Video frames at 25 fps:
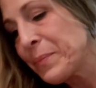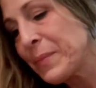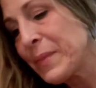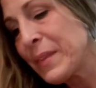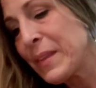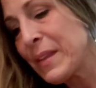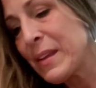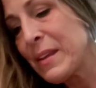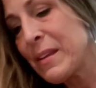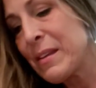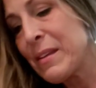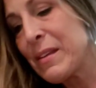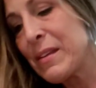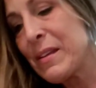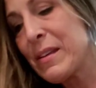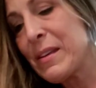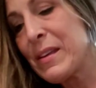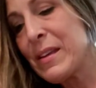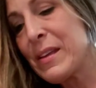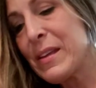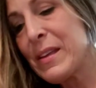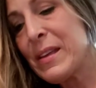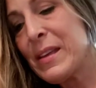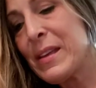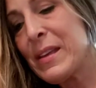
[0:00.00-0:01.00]

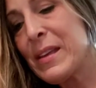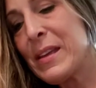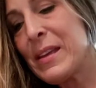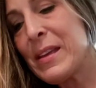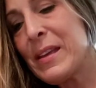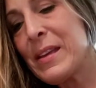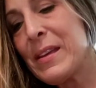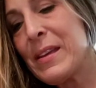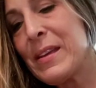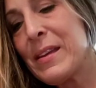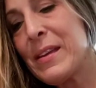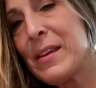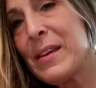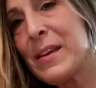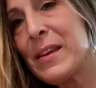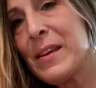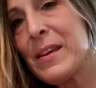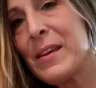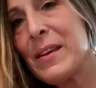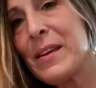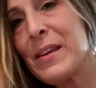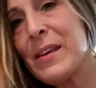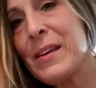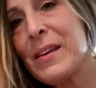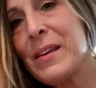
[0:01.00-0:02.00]

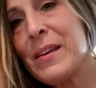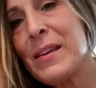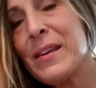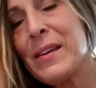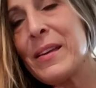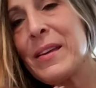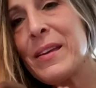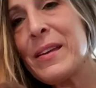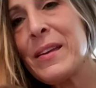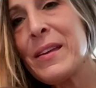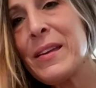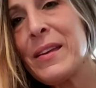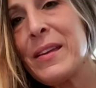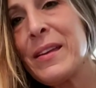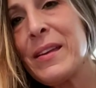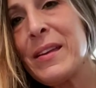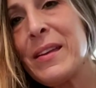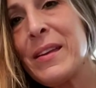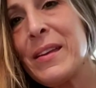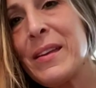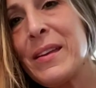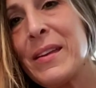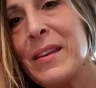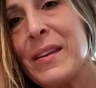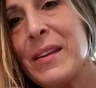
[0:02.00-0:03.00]
Nothing is said.